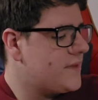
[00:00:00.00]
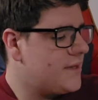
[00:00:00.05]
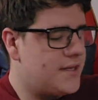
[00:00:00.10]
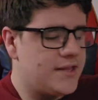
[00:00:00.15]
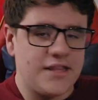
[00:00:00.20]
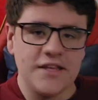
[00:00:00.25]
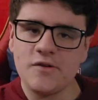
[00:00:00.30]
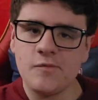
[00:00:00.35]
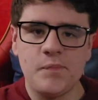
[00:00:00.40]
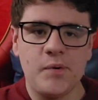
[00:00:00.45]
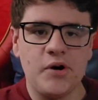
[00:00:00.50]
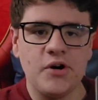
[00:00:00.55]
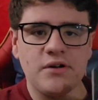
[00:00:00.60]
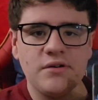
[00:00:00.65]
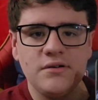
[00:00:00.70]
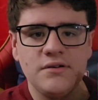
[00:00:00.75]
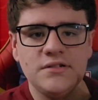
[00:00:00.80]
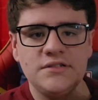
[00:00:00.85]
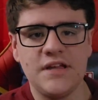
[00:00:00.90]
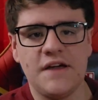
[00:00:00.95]
this book
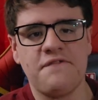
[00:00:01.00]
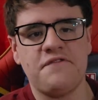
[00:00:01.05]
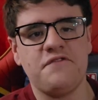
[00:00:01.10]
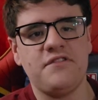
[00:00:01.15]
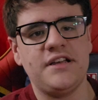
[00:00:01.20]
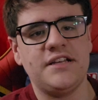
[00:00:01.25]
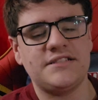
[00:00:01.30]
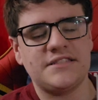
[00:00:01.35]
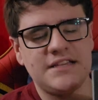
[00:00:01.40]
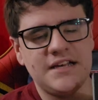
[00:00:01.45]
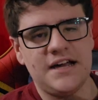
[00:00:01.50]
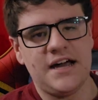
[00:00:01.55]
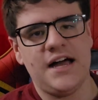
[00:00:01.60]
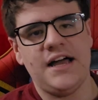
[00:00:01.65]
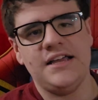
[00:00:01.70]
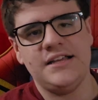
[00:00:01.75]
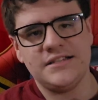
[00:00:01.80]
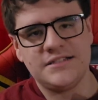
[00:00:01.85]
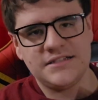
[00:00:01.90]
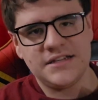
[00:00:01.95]
definitely gets the
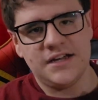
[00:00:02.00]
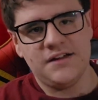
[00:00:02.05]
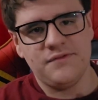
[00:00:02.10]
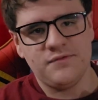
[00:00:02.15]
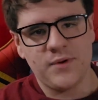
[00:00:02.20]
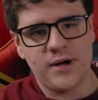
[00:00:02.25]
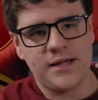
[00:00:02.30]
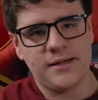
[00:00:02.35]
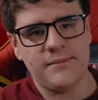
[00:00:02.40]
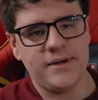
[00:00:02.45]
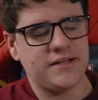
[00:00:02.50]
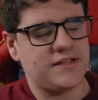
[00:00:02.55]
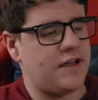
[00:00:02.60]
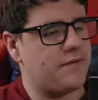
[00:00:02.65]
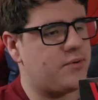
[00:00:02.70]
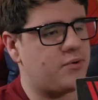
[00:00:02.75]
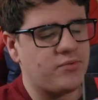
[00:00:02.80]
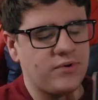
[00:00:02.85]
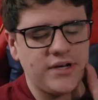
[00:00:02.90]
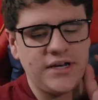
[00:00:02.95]
highest of recommend. I've
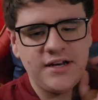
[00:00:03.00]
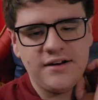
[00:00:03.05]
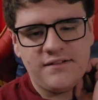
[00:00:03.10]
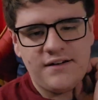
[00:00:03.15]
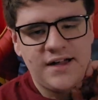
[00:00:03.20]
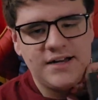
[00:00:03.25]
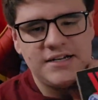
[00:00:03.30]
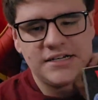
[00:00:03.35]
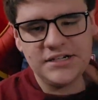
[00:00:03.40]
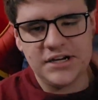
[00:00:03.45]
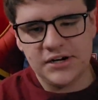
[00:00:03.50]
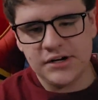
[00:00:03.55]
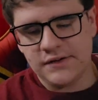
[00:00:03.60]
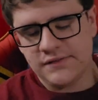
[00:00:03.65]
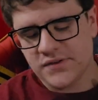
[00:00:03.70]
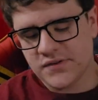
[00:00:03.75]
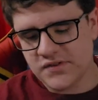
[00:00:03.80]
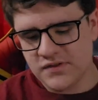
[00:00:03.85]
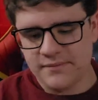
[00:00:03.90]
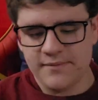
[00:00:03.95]
been reading a lot of
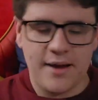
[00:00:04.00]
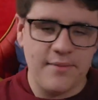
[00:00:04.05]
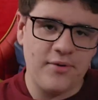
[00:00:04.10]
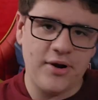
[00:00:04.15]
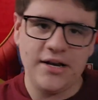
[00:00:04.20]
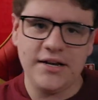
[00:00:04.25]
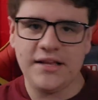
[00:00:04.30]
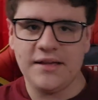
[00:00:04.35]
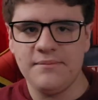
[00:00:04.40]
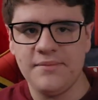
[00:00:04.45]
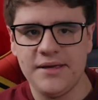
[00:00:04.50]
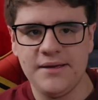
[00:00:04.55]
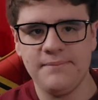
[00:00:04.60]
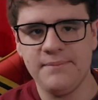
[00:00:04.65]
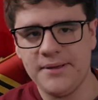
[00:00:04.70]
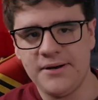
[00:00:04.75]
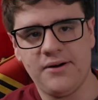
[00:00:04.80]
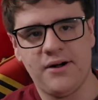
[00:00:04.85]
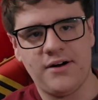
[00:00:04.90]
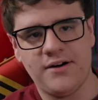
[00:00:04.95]
Daredevil, so my brain can be a
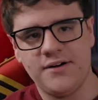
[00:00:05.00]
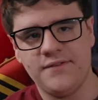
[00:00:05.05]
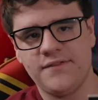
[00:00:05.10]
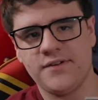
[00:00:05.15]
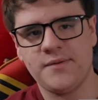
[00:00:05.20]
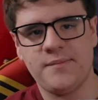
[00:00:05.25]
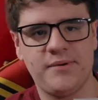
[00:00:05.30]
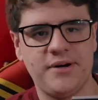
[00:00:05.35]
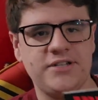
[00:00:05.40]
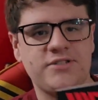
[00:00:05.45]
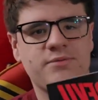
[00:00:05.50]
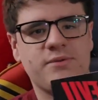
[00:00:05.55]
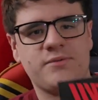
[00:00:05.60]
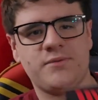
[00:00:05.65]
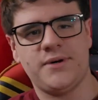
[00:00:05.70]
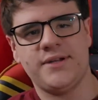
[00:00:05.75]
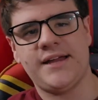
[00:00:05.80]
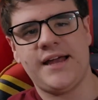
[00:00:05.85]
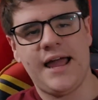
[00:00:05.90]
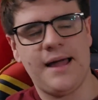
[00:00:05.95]
bit all over the place with
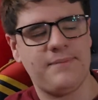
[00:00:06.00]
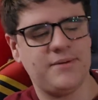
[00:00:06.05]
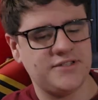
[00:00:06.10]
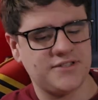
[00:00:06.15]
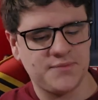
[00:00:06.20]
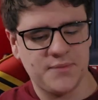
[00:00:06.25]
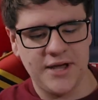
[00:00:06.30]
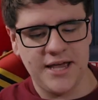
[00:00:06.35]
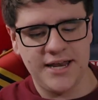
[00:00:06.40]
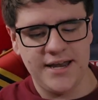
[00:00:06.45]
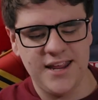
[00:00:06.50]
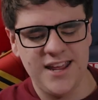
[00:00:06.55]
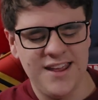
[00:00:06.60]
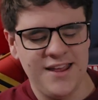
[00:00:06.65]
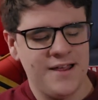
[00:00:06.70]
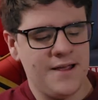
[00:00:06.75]
what happens when.